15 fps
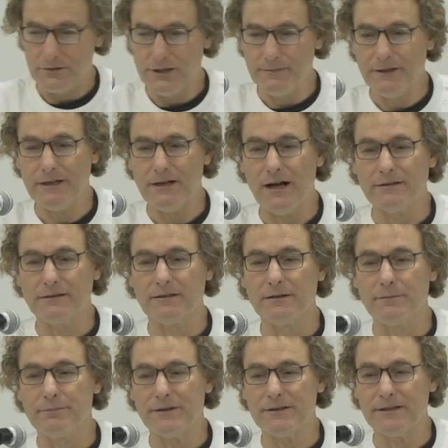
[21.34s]
Jimmy Carter,
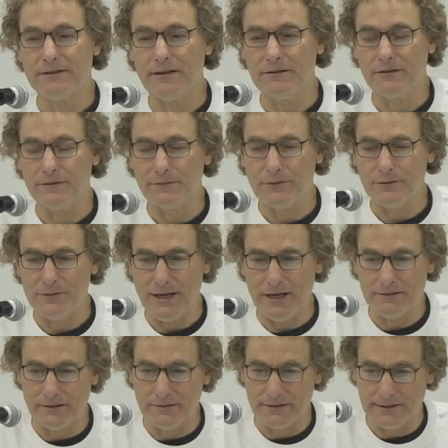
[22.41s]
the President of the
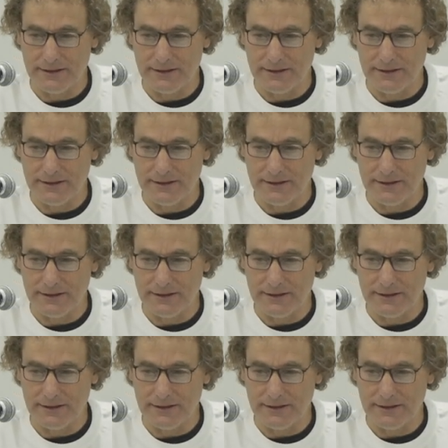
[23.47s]
United